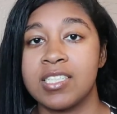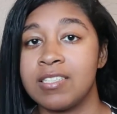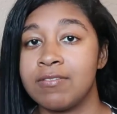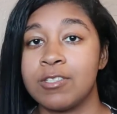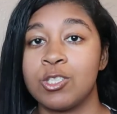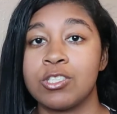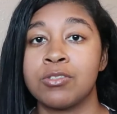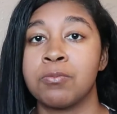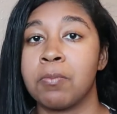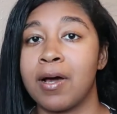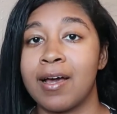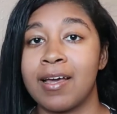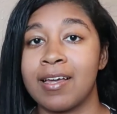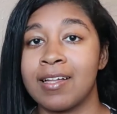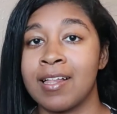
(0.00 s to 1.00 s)
even just
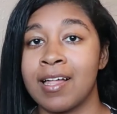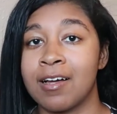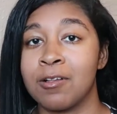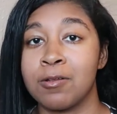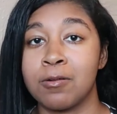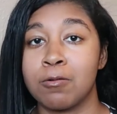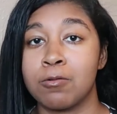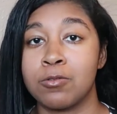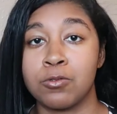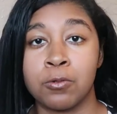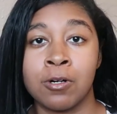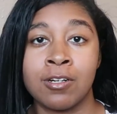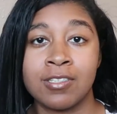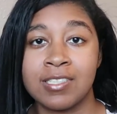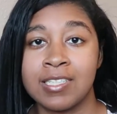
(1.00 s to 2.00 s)
buying like a little
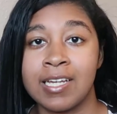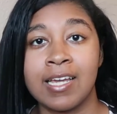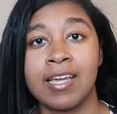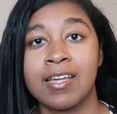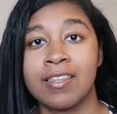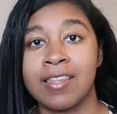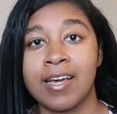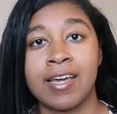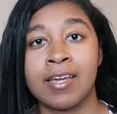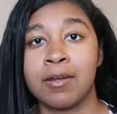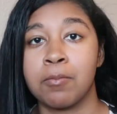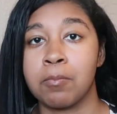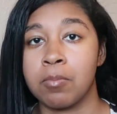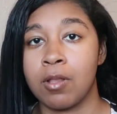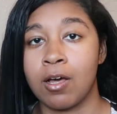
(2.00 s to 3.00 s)
door snake that
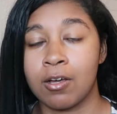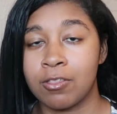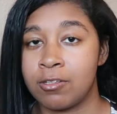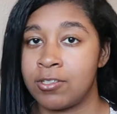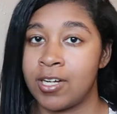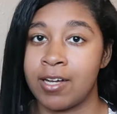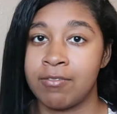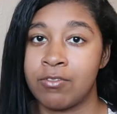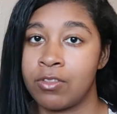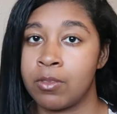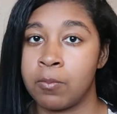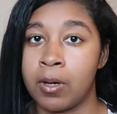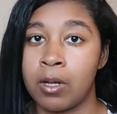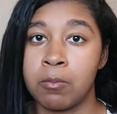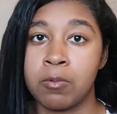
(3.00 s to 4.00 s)
can block the draft at the
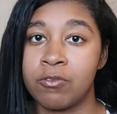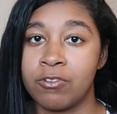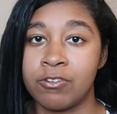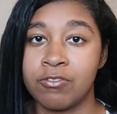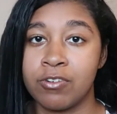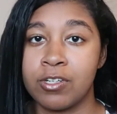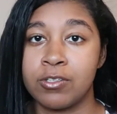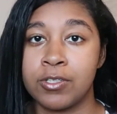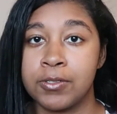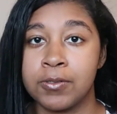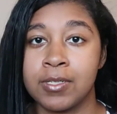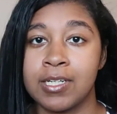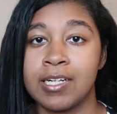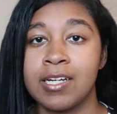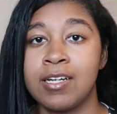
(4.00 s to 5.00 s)
bottom of your front
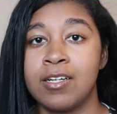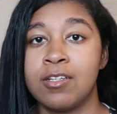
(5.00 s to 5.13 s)
door,